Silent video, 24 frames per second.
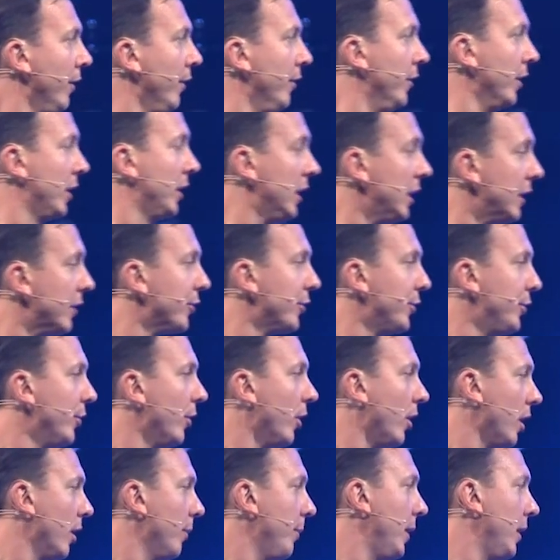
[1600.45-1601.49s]
the clearer you
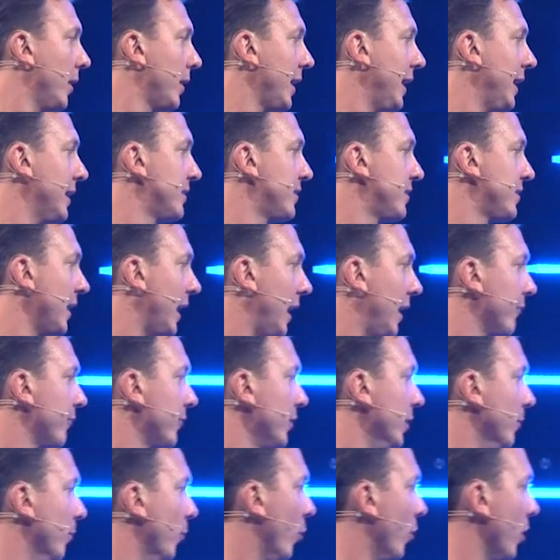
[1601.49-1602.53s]
are about God's
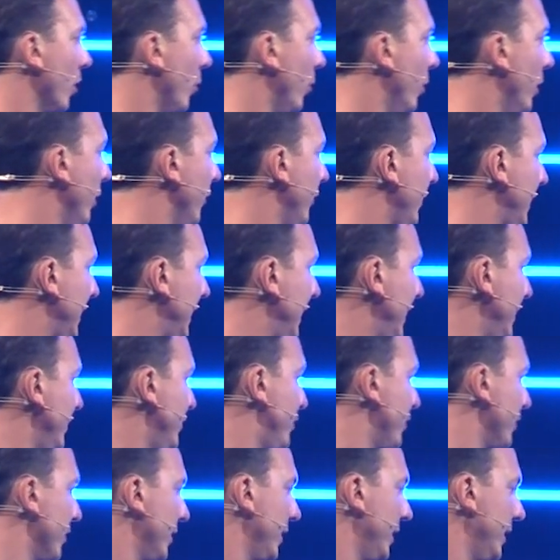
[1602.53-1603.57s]
sovereign and moral will, the
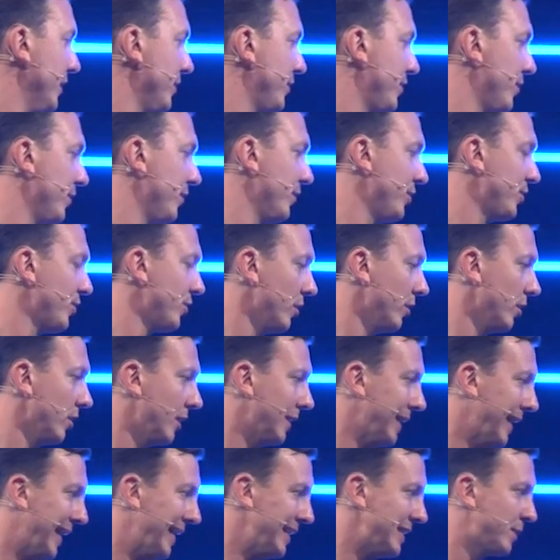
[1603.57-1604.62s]
easier it is to discern
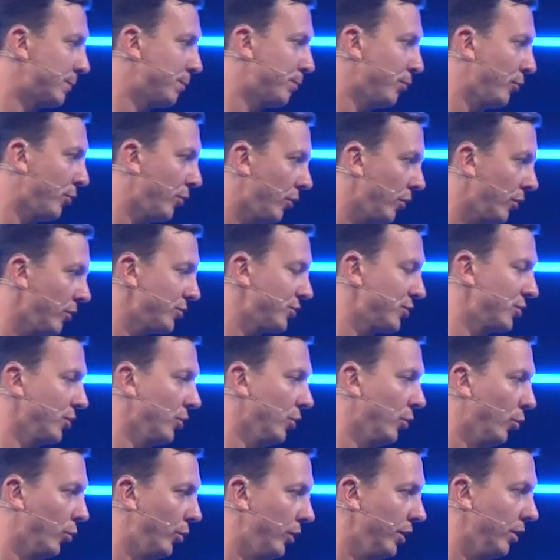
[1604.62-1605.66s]
God's
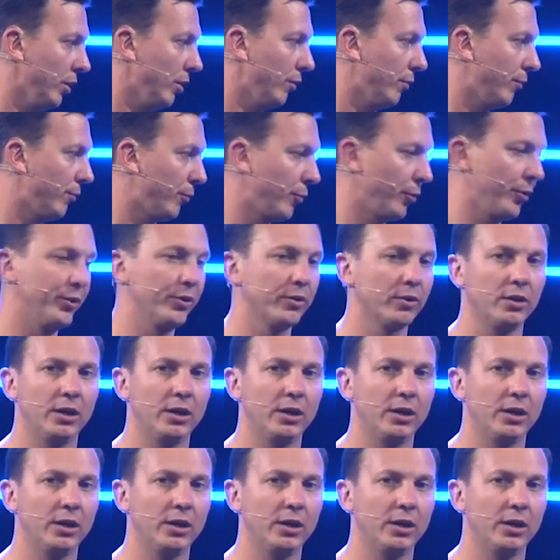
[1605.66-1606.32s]
personal will for your